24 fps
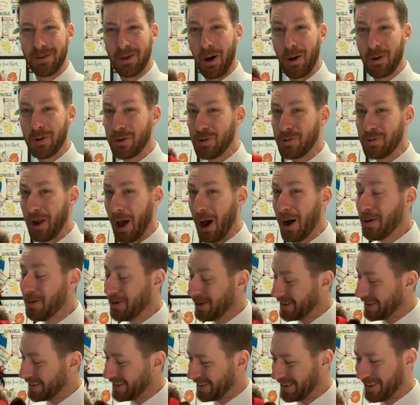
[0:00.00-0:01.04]
Oh, you know?
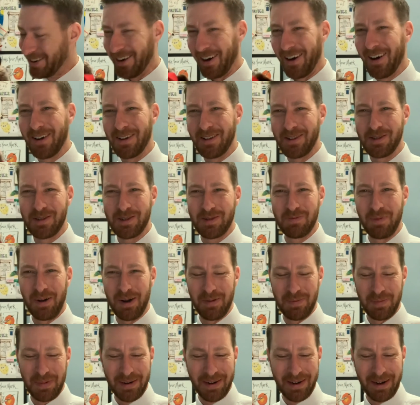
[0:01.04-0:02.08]
Oh, you're a
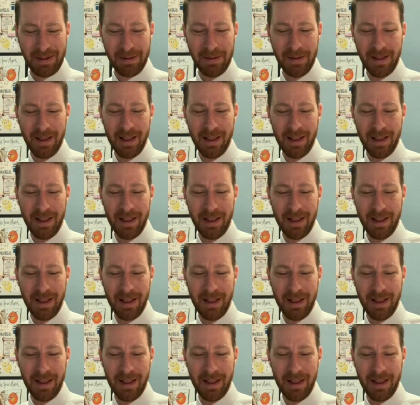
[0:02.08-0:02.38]
smart bird.